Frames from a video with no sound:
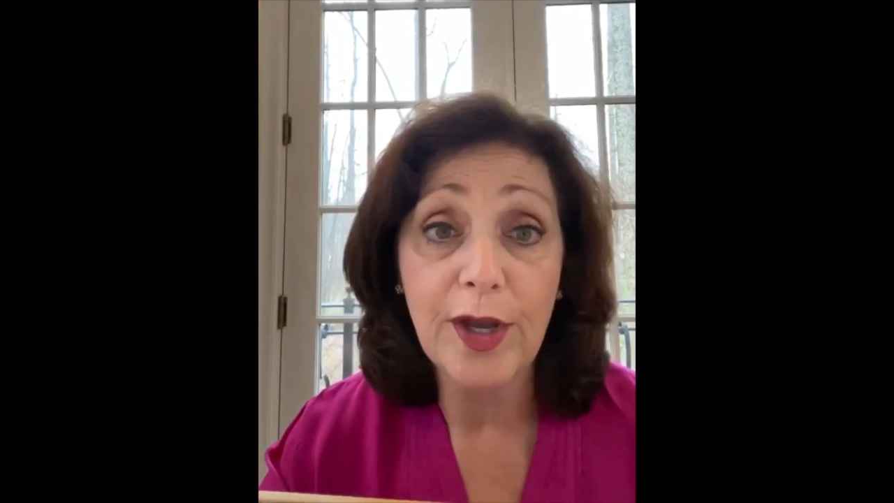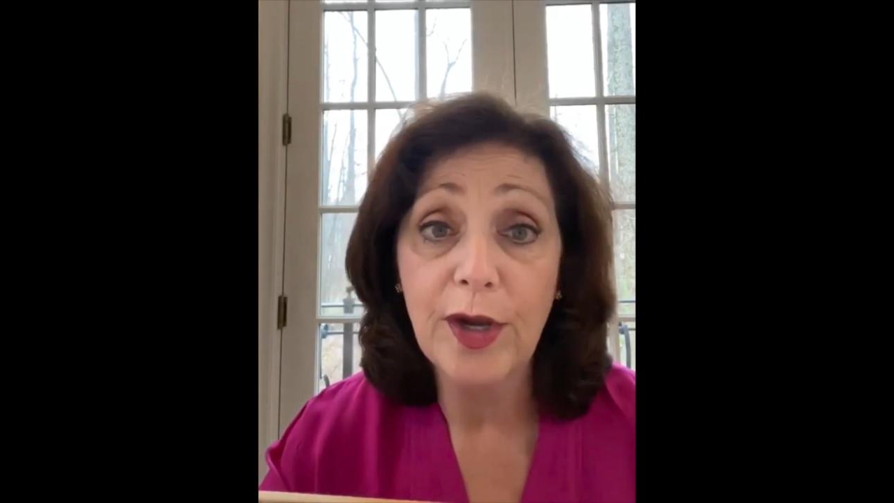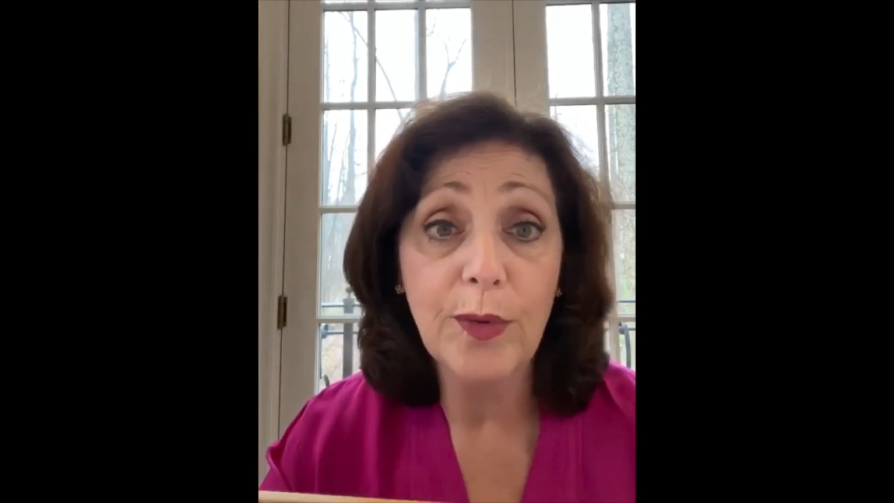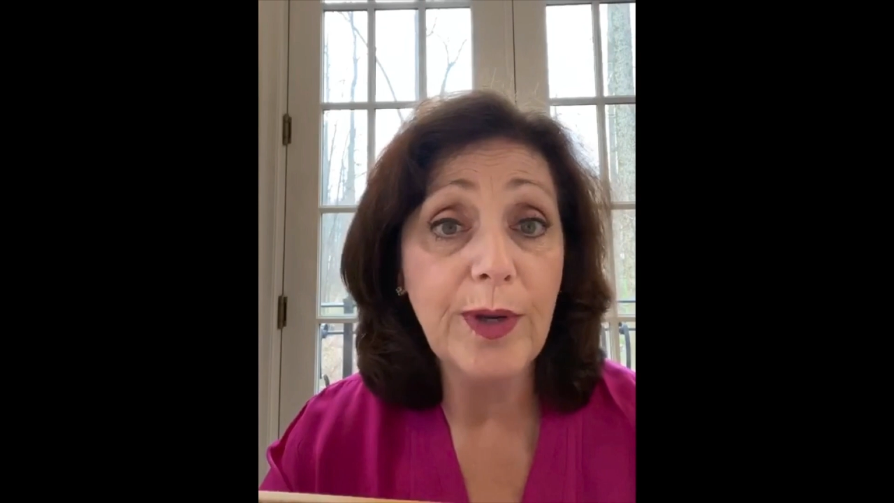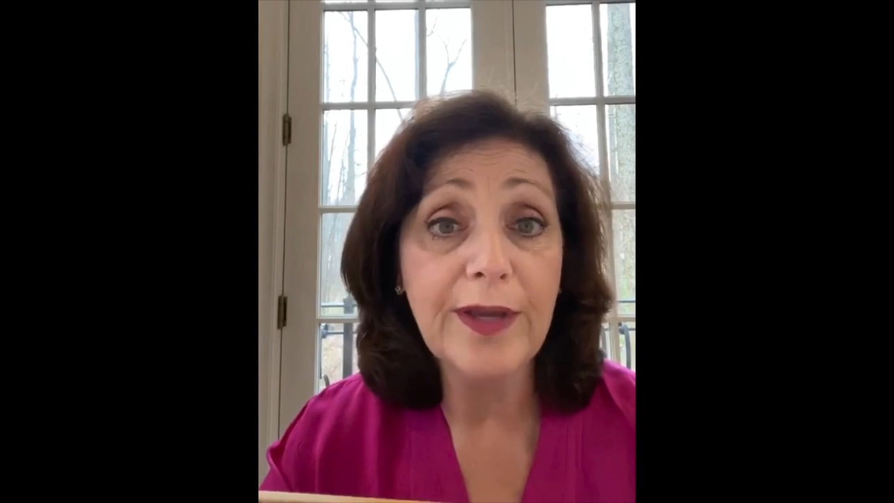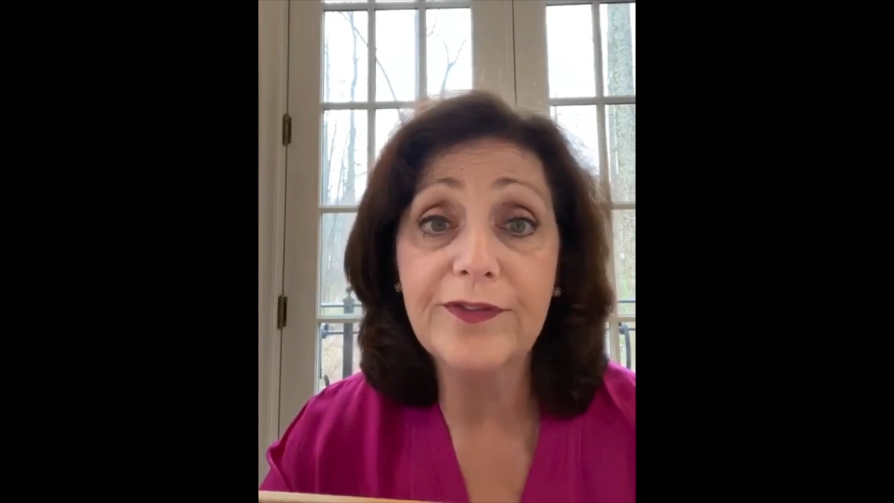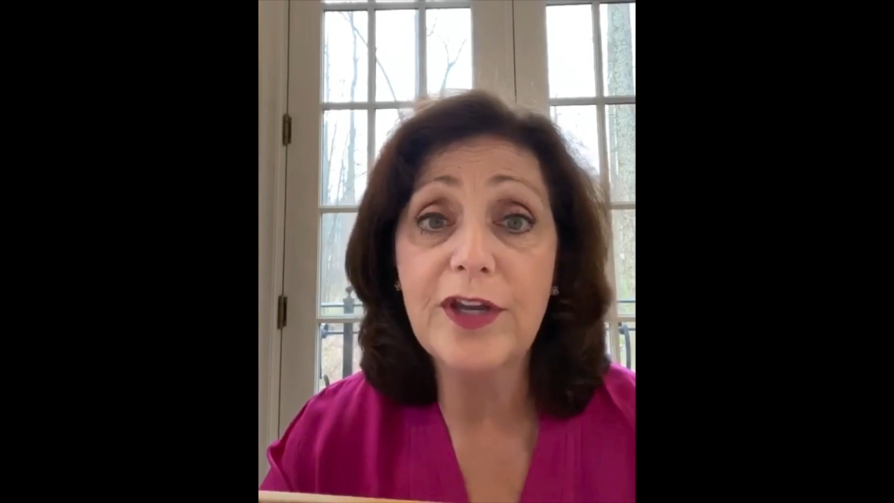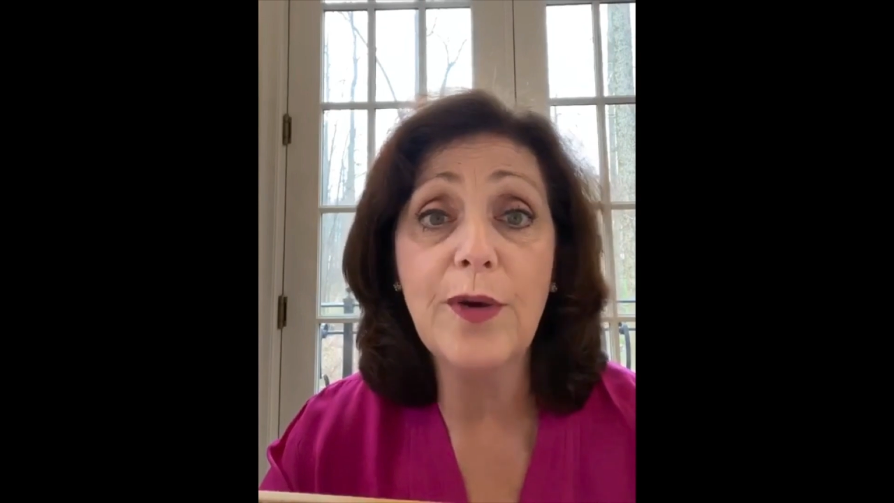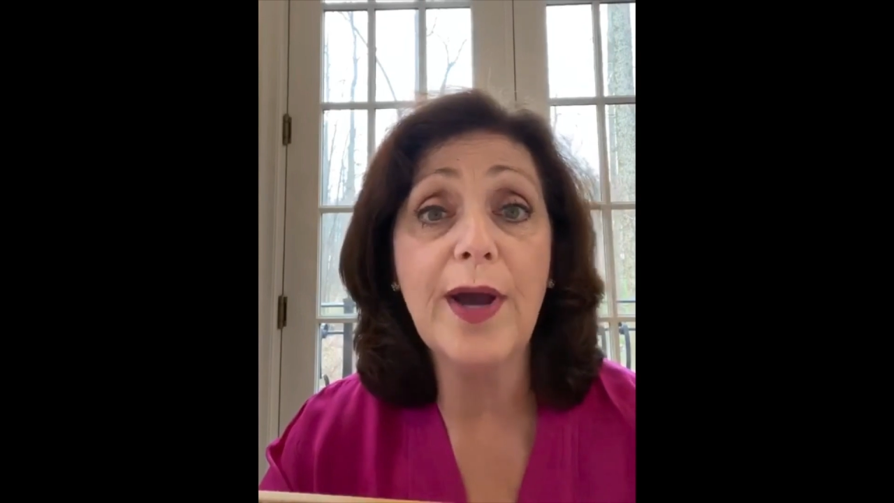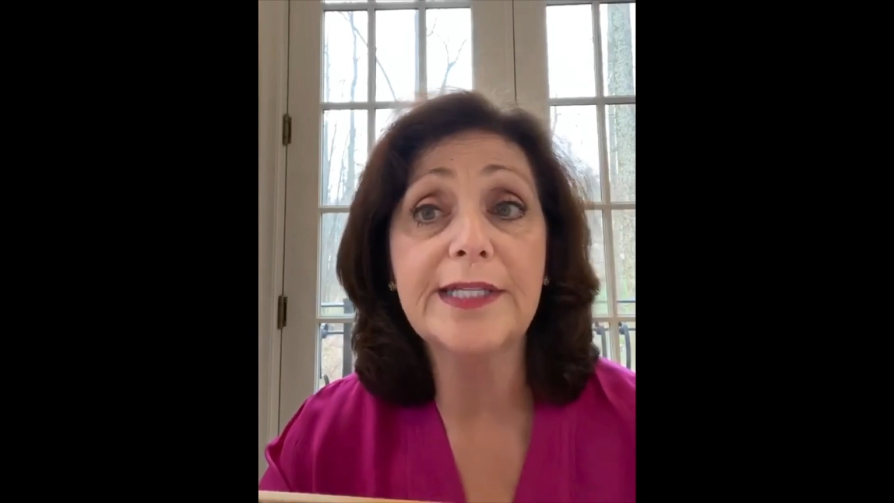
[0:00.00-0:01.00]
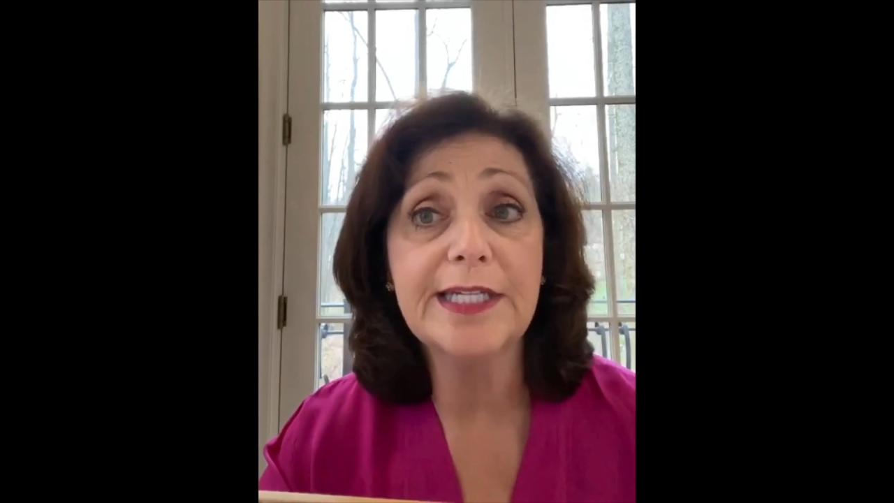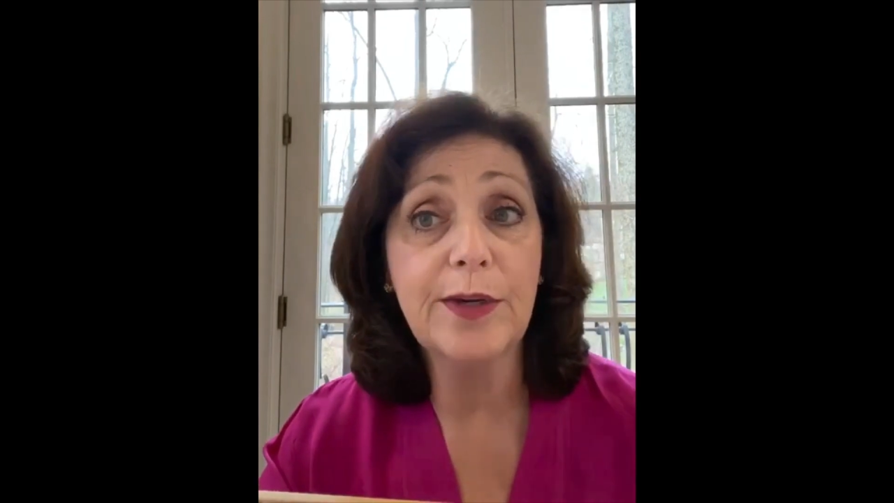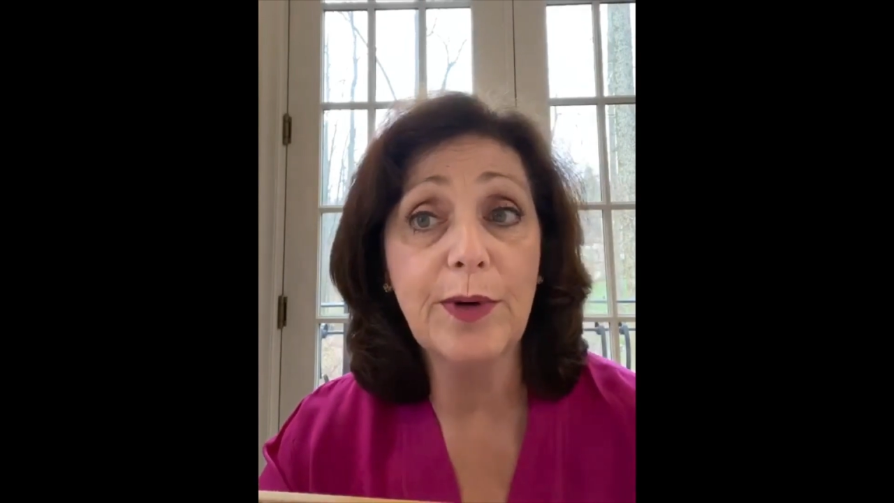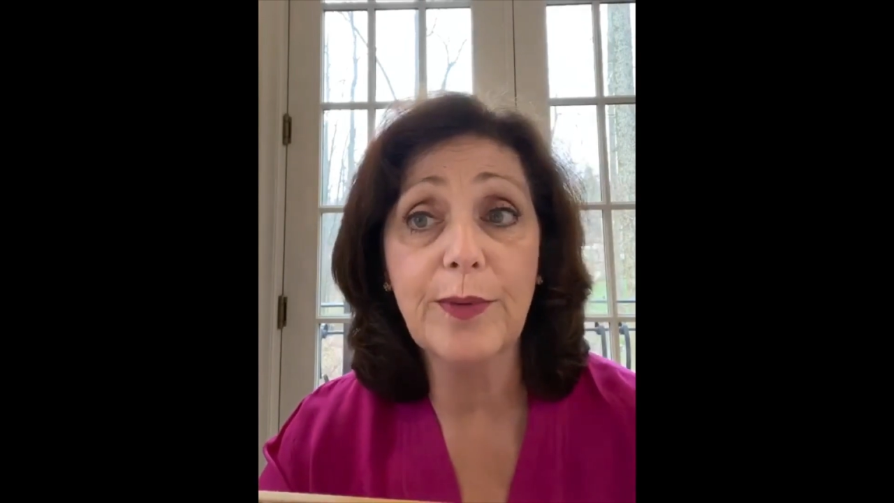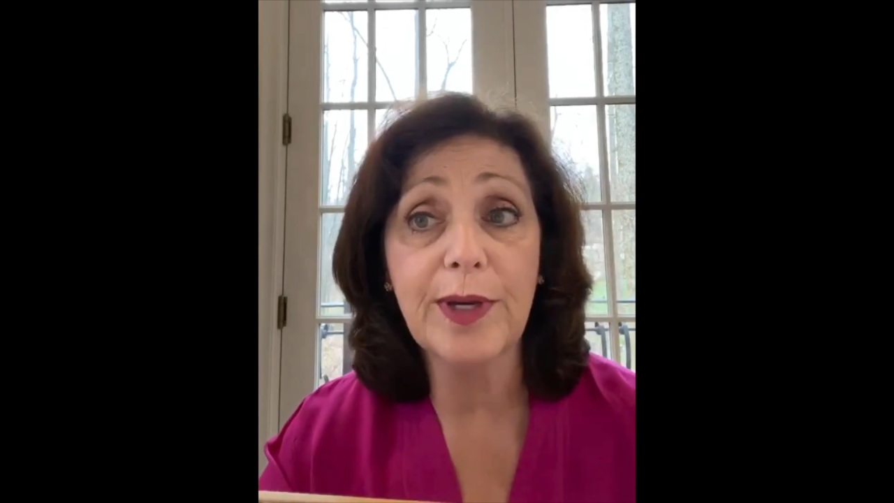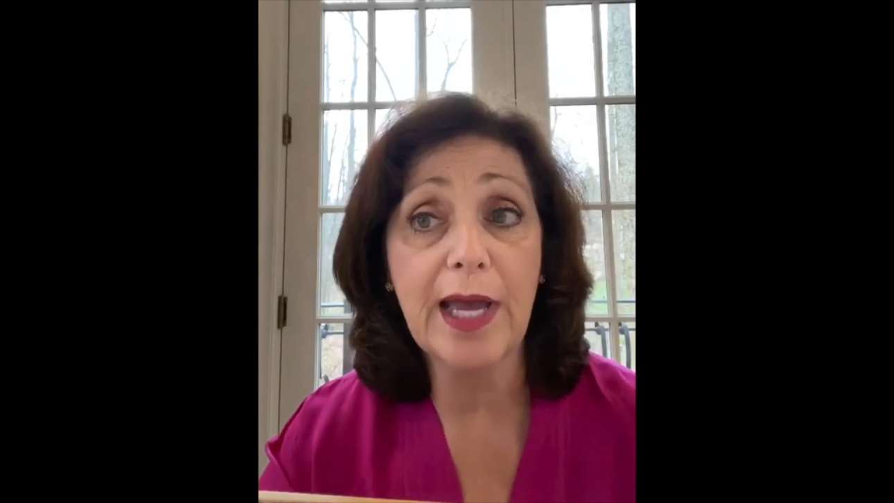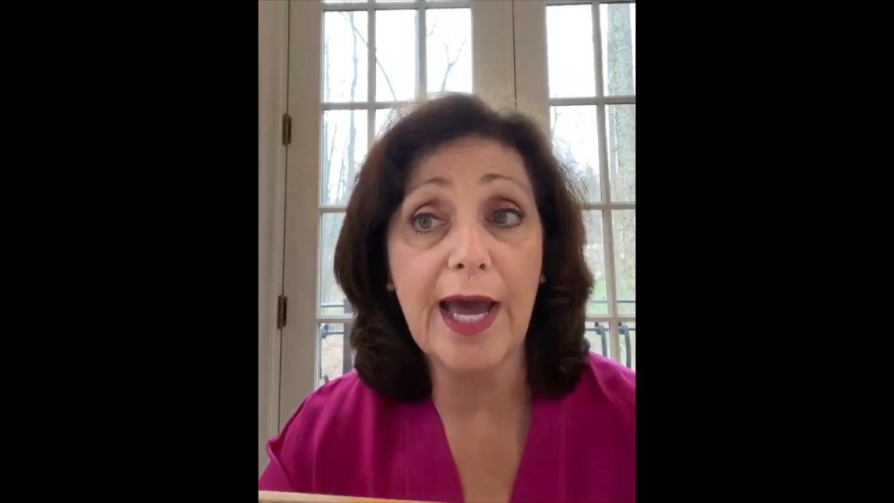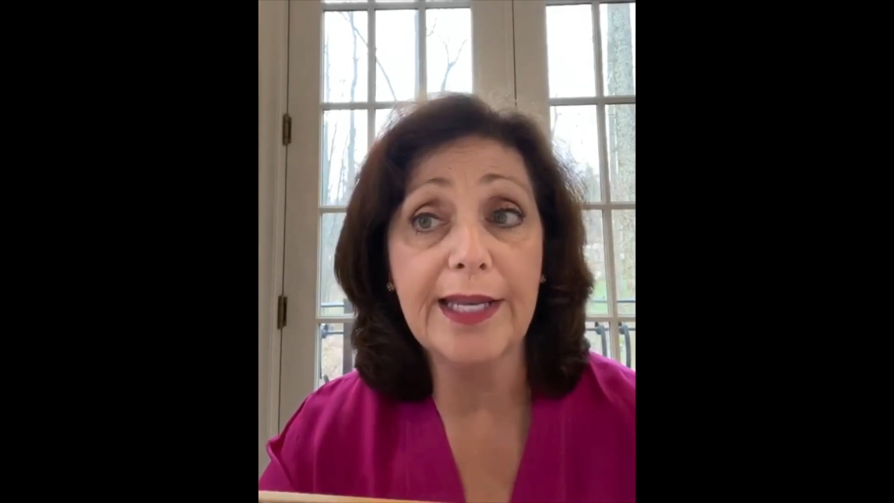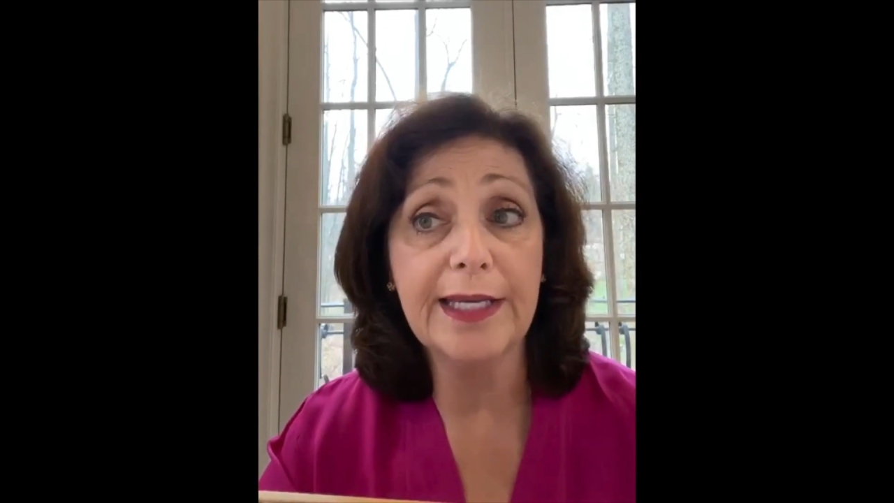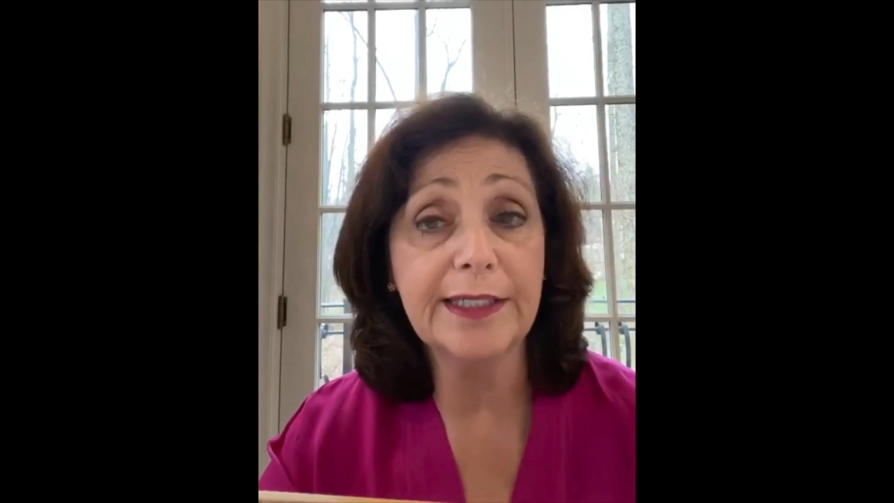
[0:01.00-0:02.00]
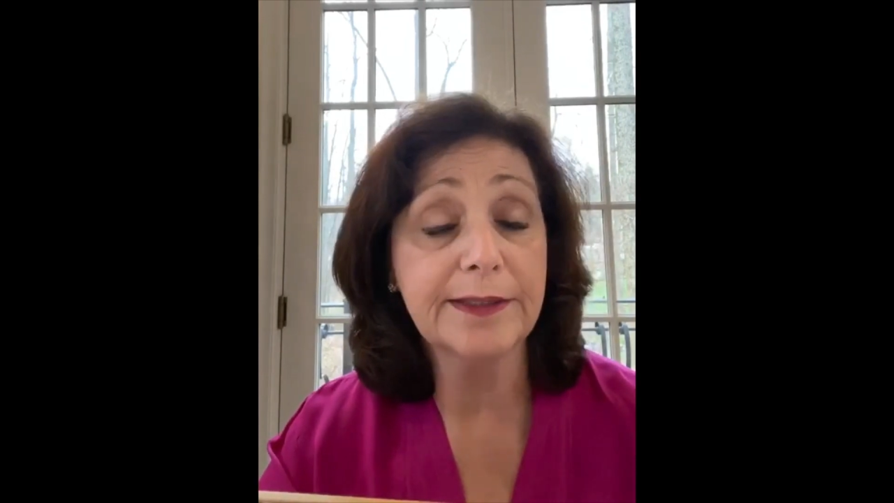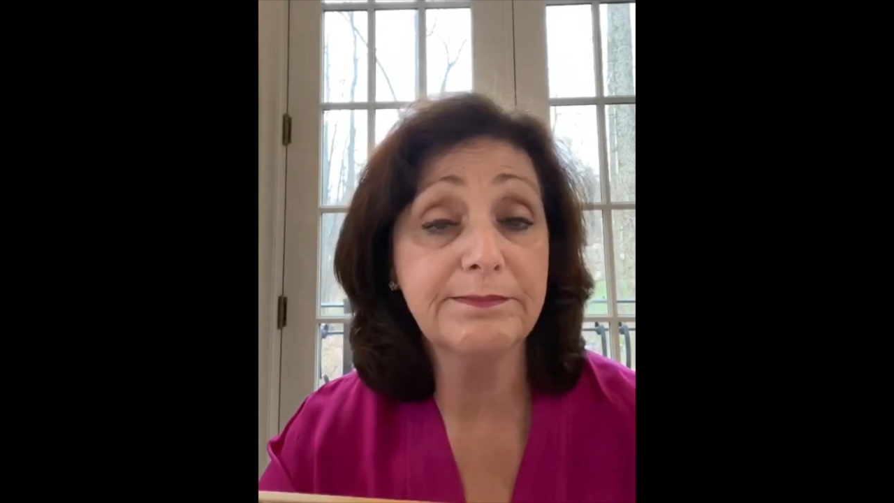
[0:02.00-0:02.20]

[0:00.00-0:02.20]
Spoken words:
We have no idea where we got it,